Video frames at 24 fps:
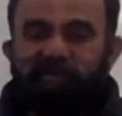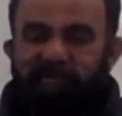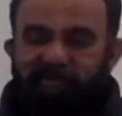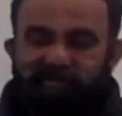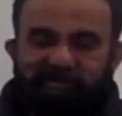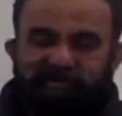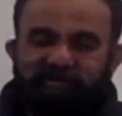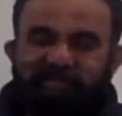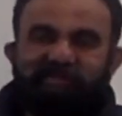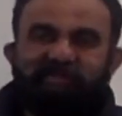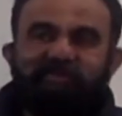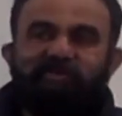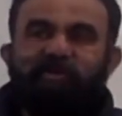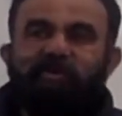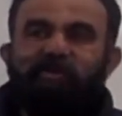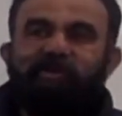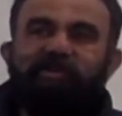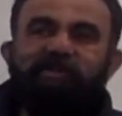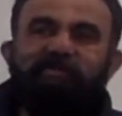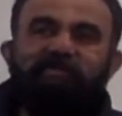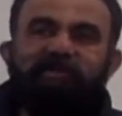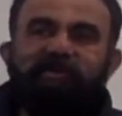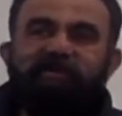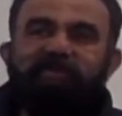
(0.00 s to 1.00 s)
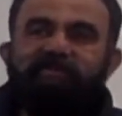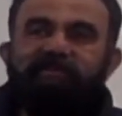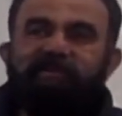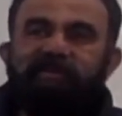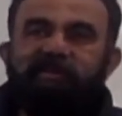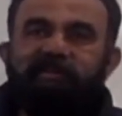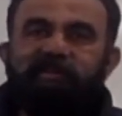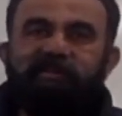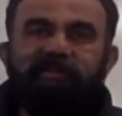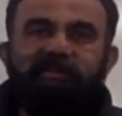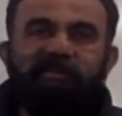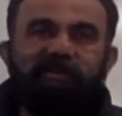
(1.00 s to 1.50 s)
since already we have drawn
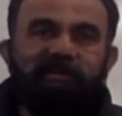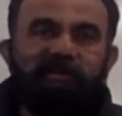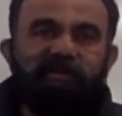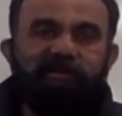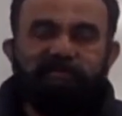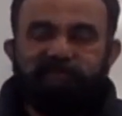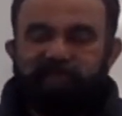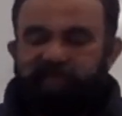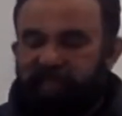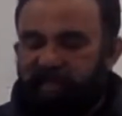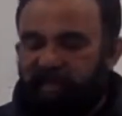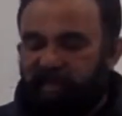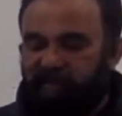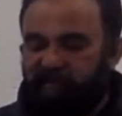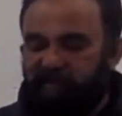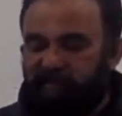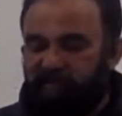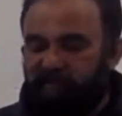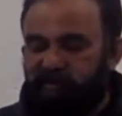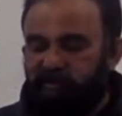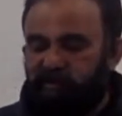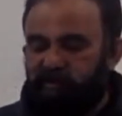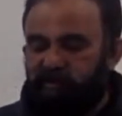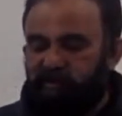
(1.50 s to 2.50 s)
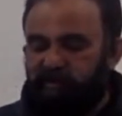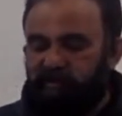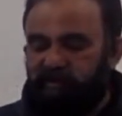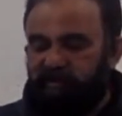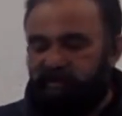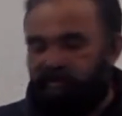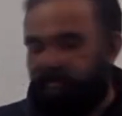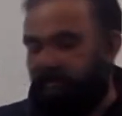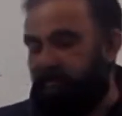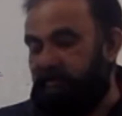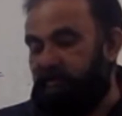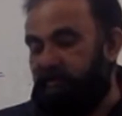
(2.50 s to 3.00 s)
a graph on this one, there's
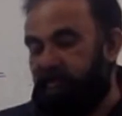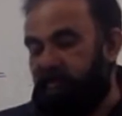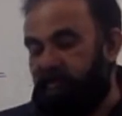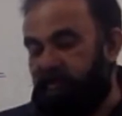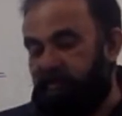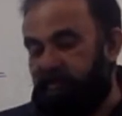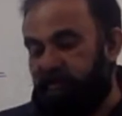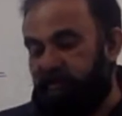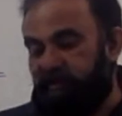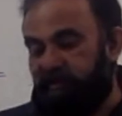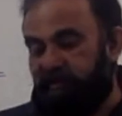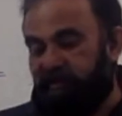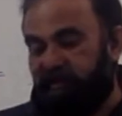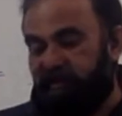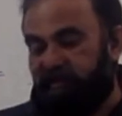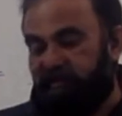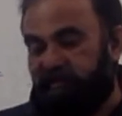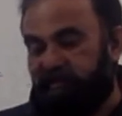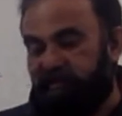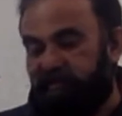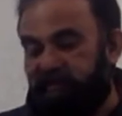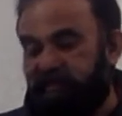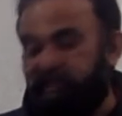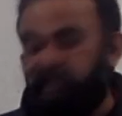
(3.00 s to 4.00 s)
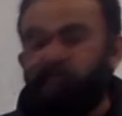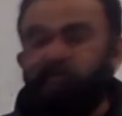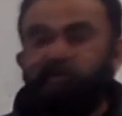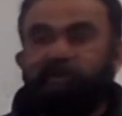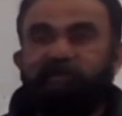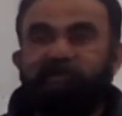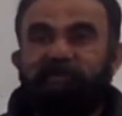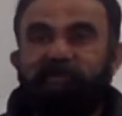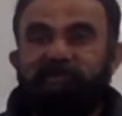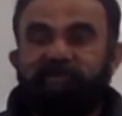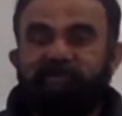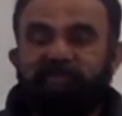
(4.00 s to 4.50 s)
no need to do the graph. That's why
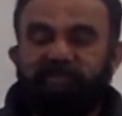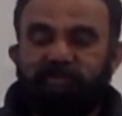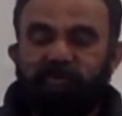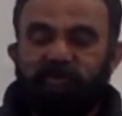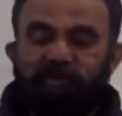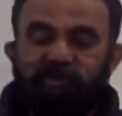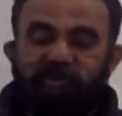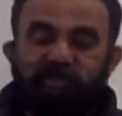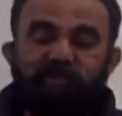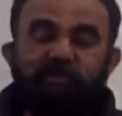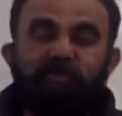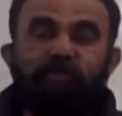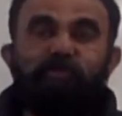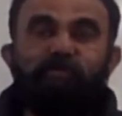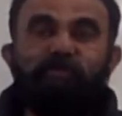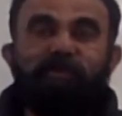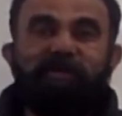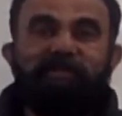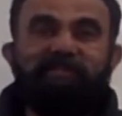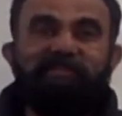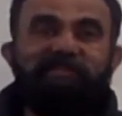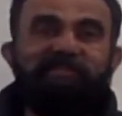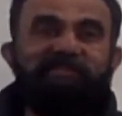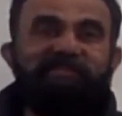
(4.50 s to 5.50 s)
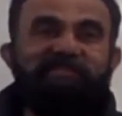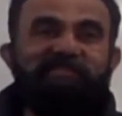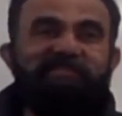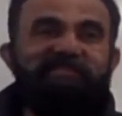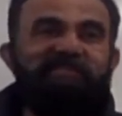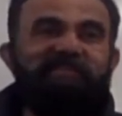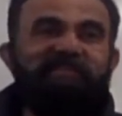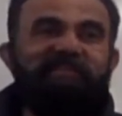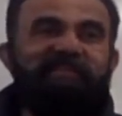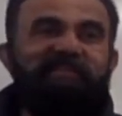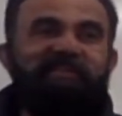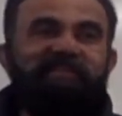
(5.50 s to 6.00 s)
we're just doing two masses,
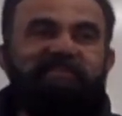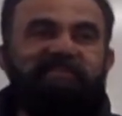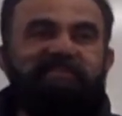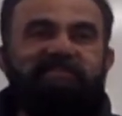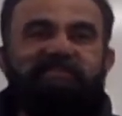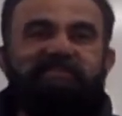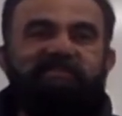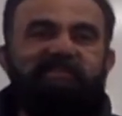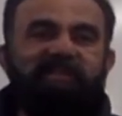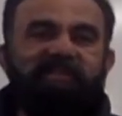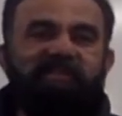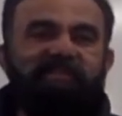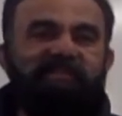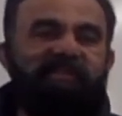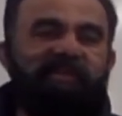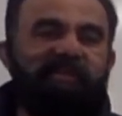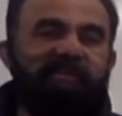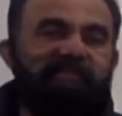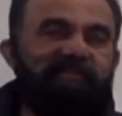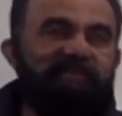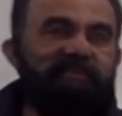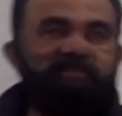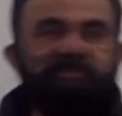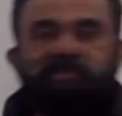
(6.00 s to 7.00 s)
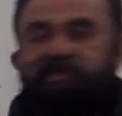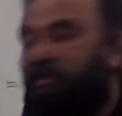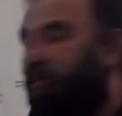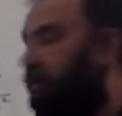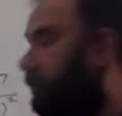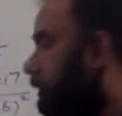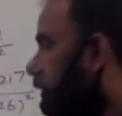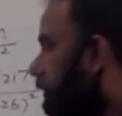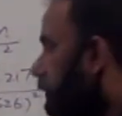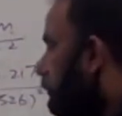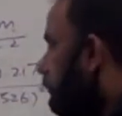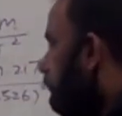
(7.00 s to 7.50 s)
and that's taking the average.
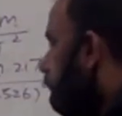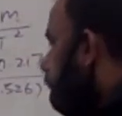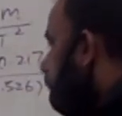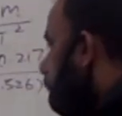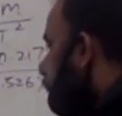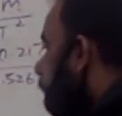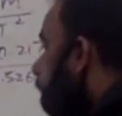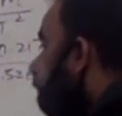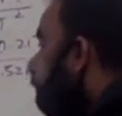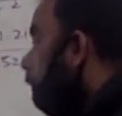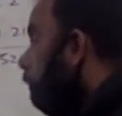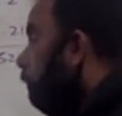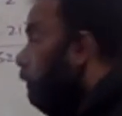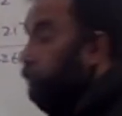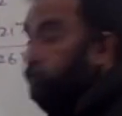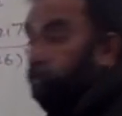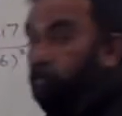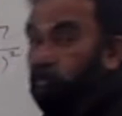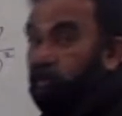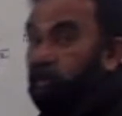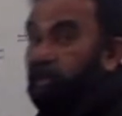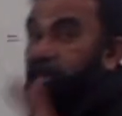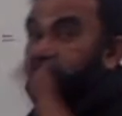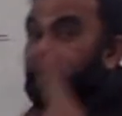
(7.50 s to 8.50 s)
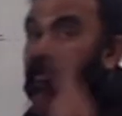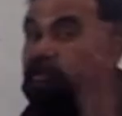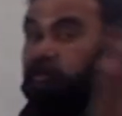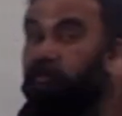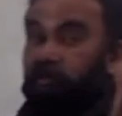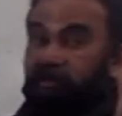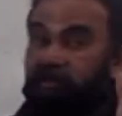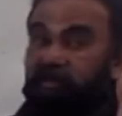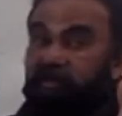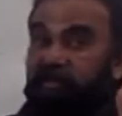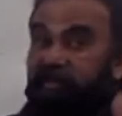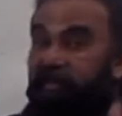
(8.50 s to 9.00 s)
If we want to really do
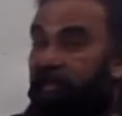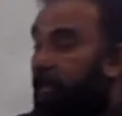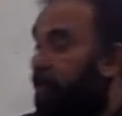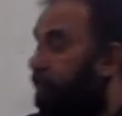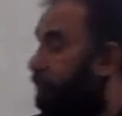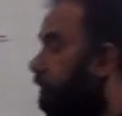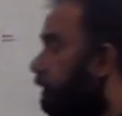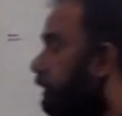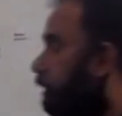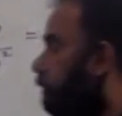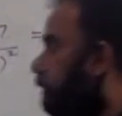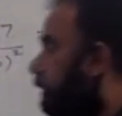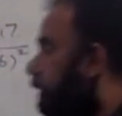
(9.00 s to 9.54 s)
it the graphical way,